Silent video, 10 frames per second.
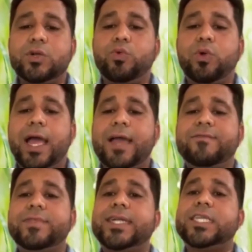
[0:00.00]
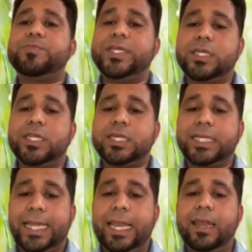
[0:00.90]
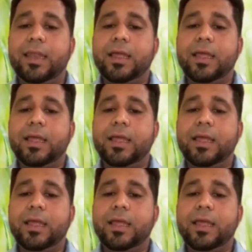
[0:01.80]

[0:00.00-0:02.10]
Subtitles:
to have that special skill.